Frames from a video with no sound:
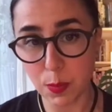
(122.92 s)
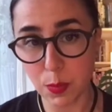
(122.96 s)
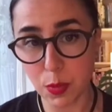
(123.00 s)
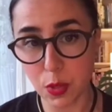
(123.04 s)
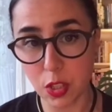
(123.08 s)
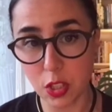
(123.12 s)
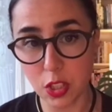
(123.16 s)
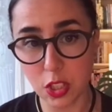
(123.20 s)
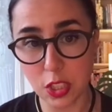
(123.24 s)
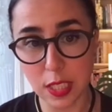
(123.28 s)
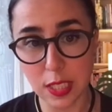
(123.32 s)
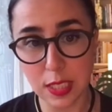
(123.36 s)
these
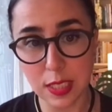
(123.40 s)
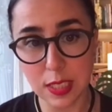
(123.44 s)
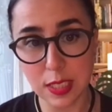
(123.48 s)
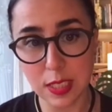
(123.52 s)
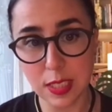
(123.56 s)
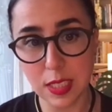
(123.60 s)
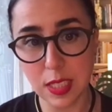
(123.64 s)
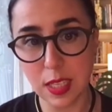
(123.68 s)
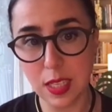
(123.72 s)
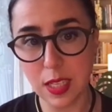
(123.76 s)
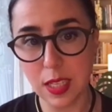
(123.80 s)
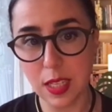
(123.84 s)

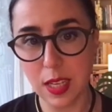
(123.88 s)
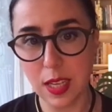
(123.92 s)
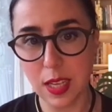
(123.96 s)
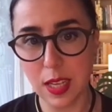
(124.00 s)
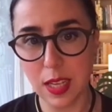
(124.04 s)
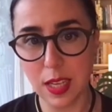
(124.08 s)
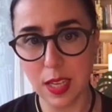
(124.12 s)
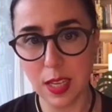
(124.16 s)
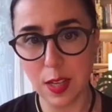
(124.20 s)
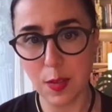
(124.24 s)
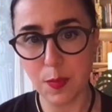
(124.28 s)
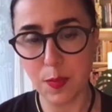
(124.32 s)
projects.
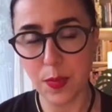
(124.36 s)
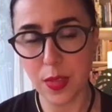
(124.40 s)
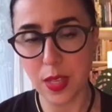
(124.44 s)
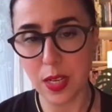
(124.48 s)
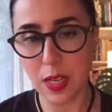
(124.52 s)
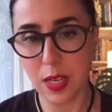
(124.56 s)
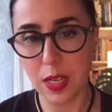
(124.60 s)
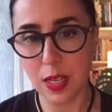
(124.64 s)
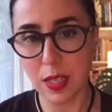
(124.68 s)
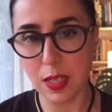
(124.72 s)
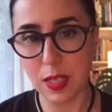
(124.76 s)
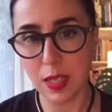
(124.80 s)

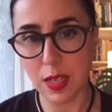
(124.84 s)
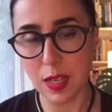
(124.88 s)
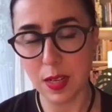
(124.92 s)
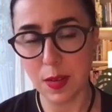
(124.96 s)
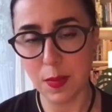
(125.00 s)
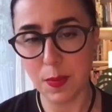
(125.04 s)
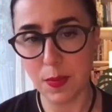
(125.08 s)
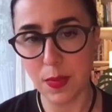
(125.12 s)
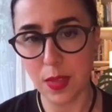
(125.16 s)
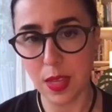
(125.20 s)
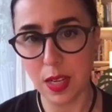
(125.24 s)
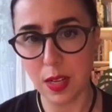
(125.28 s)

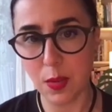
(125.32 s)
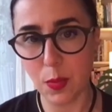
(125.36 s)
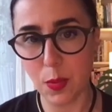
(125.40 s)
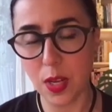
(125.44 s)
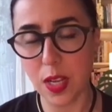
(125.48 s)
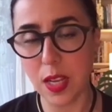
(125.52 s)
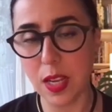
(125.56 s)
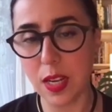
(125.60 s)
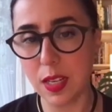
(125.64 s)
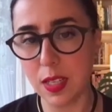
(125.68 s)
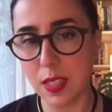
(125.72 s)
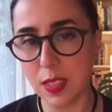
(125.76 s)

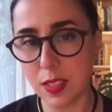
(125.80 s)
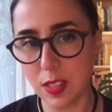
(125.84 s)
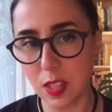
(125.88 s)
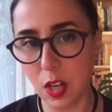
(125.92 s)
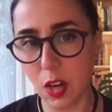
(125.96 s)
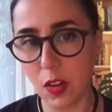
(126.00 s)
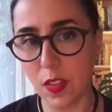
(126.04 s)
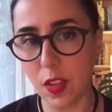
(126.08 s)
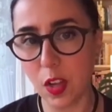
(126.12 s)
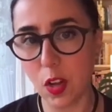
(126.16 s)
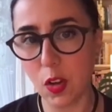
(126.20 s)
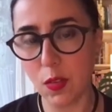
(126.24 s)
And we can
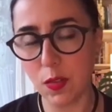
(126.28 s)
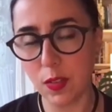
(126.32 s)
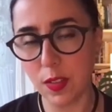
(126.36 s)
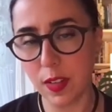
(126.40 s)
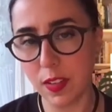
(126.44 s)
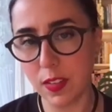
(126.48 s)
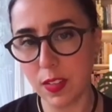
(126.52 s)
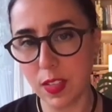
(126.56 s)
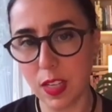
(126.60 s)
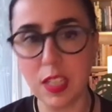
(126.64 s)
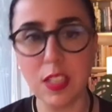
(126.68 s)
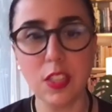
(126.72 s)
start the
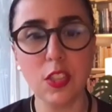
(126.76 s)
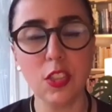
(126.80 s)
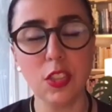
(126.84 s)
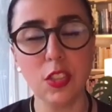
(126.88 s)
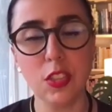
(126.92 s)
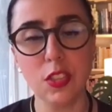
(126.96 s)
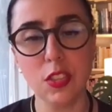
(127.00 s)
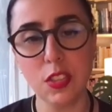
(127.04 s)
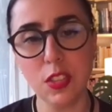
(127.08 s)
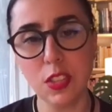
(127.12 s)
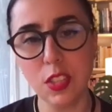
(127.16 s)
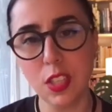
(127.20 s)

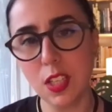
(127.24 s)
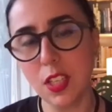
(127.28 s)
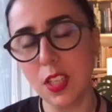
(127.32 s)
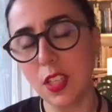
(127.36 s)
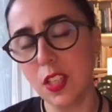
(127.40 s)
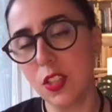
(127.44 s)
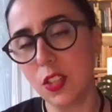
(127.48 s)
conversations